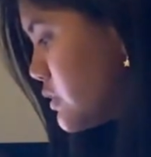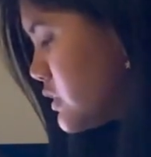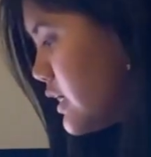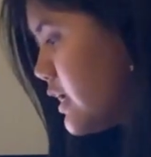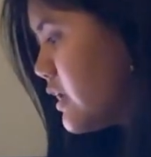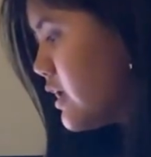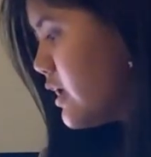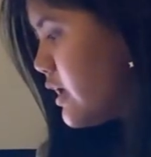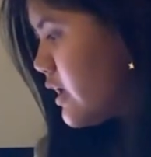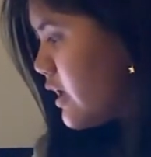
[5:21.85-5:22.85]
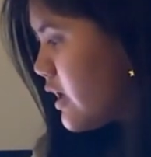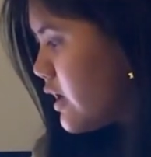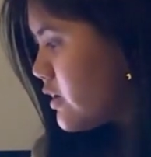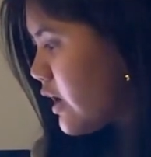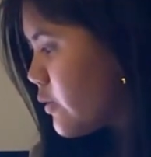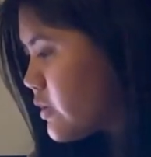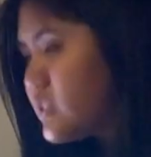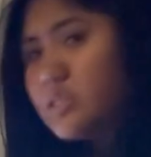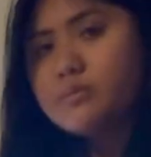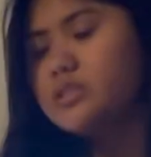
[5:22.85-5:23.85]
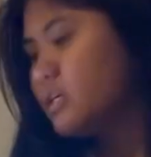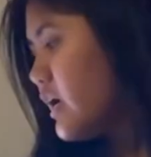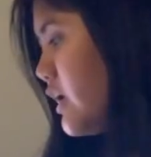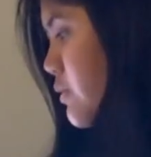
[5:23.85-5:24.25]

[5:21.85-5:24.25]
10%, and our assembly time